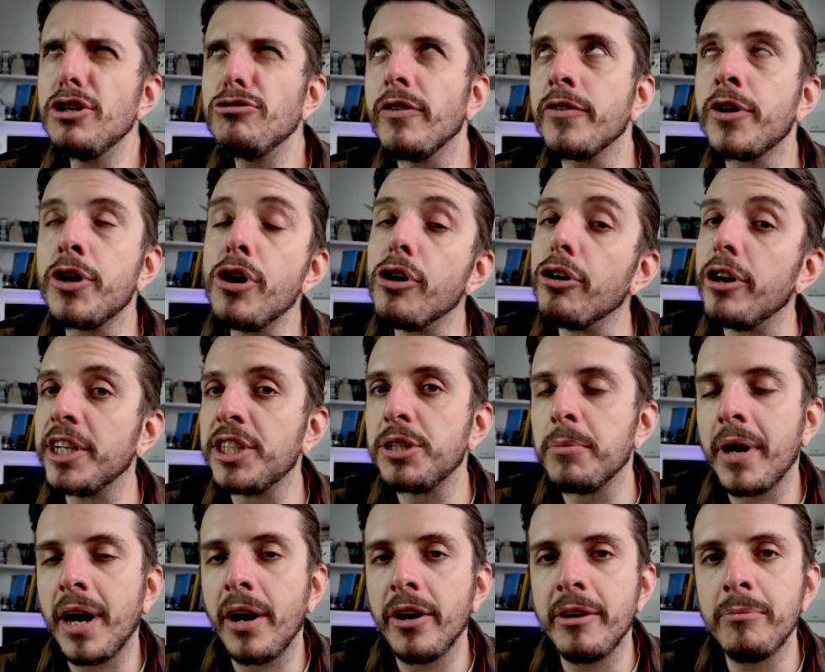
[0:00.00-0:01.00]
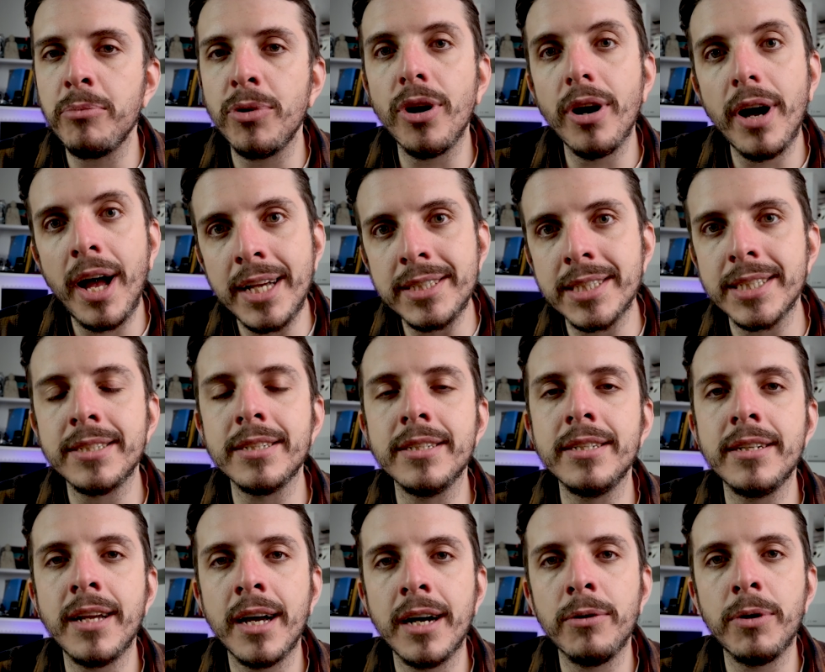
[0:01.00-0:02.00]
sort of curious about it but
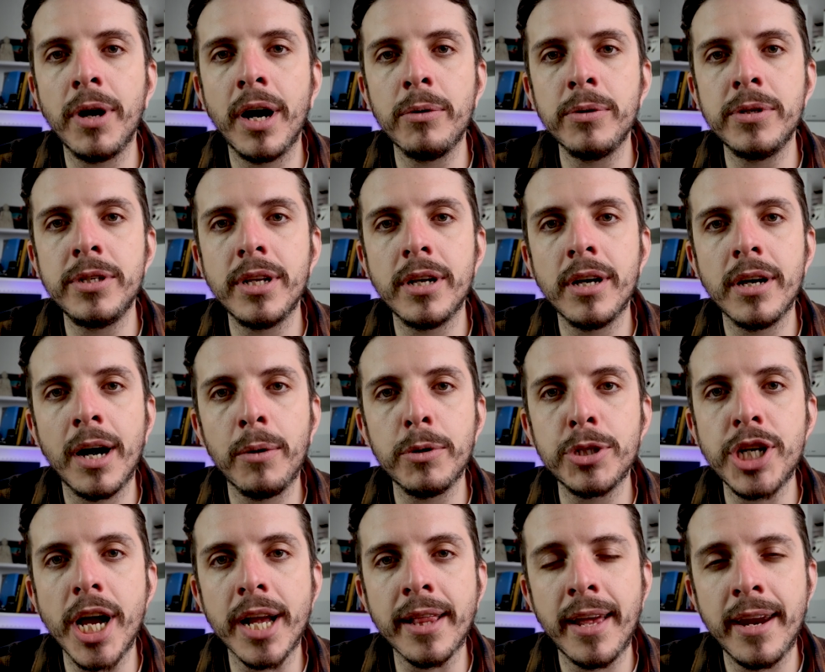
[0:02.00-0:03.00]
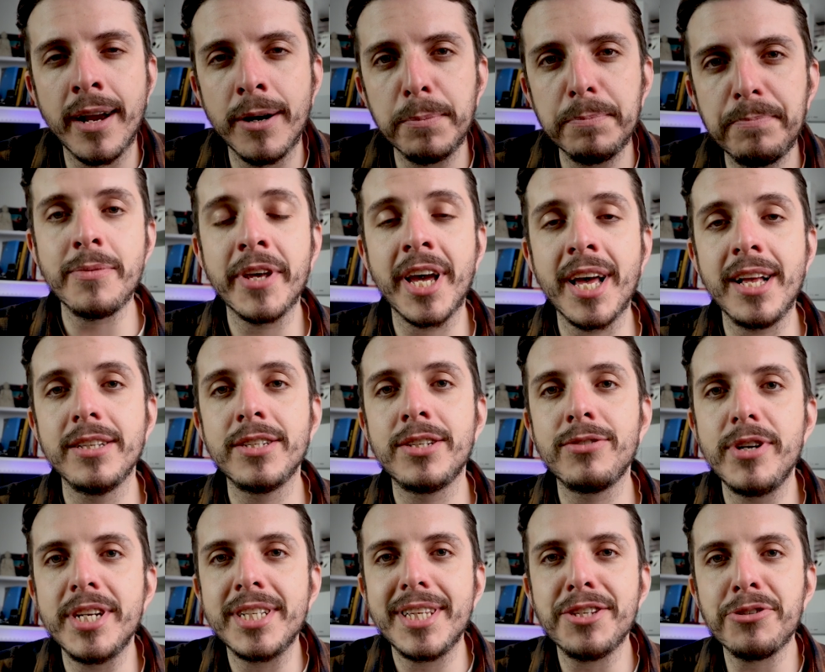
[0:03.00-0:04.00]
hesitant, I would check that out. Something
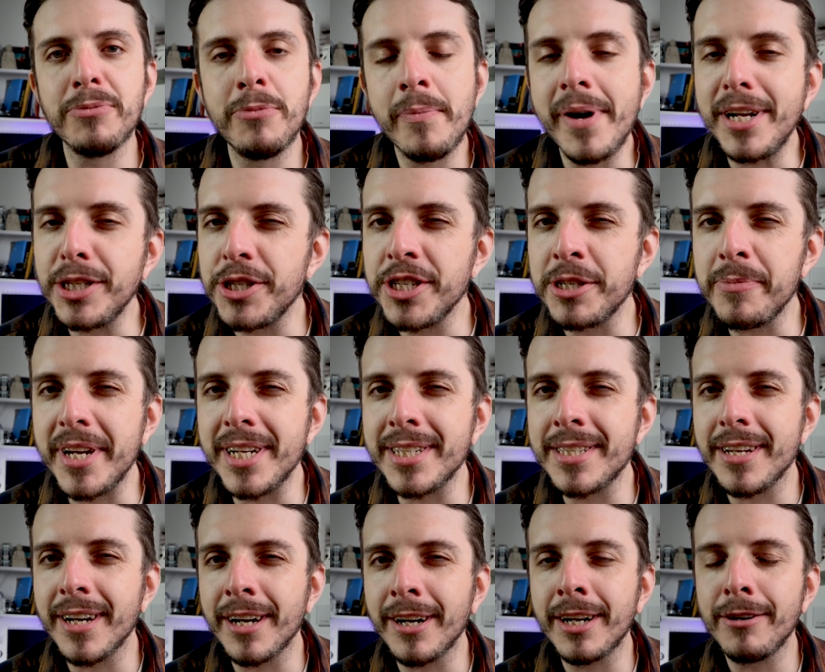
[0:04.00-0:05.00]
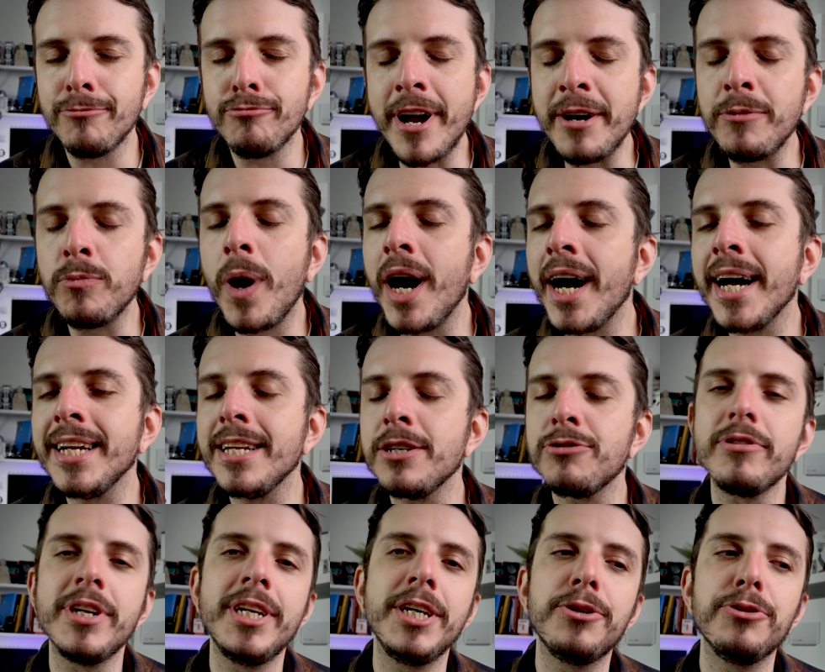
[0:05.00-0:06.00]
else recently someone mentioned to me is that red wine
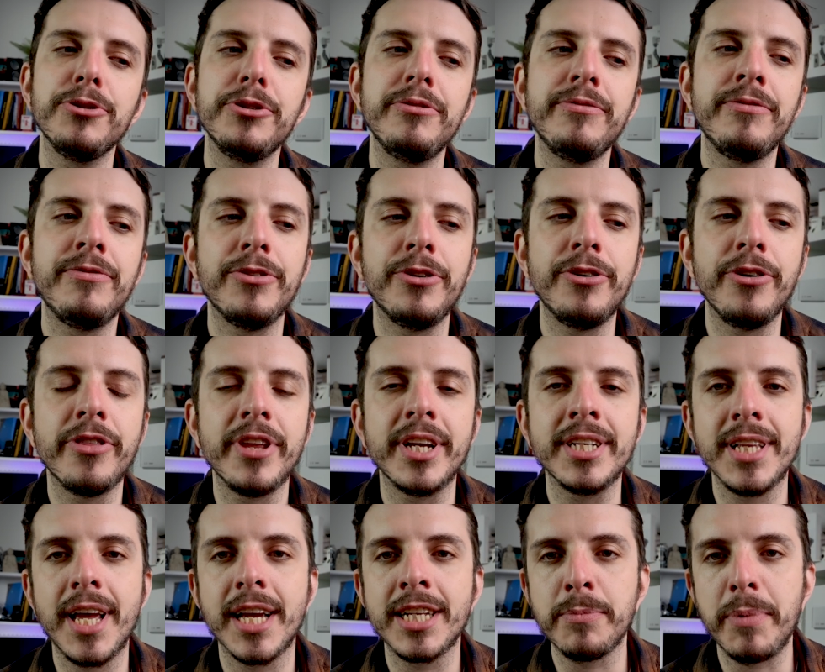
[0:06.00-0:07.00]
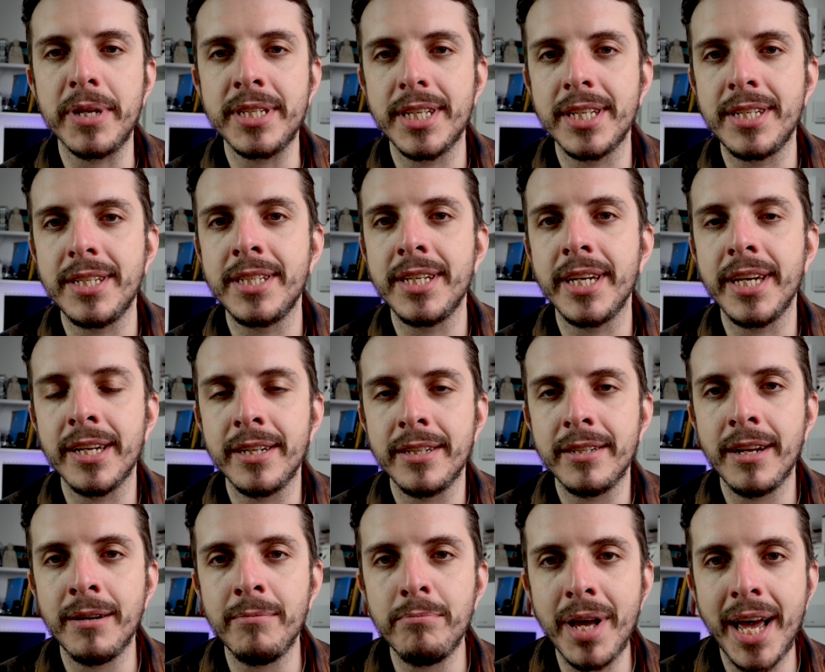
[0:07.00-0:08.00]
is really good for things like spasticity
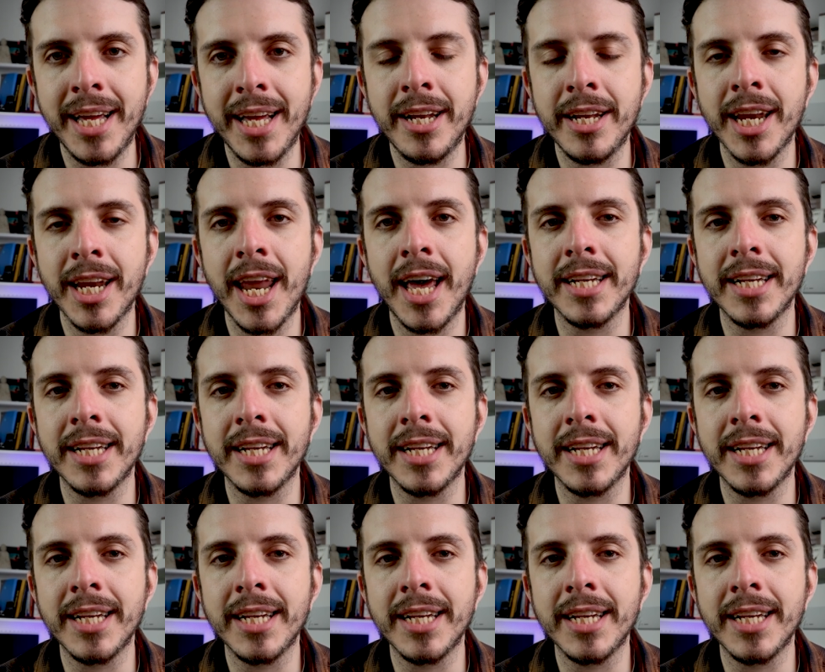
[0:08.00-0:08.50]
and pain in your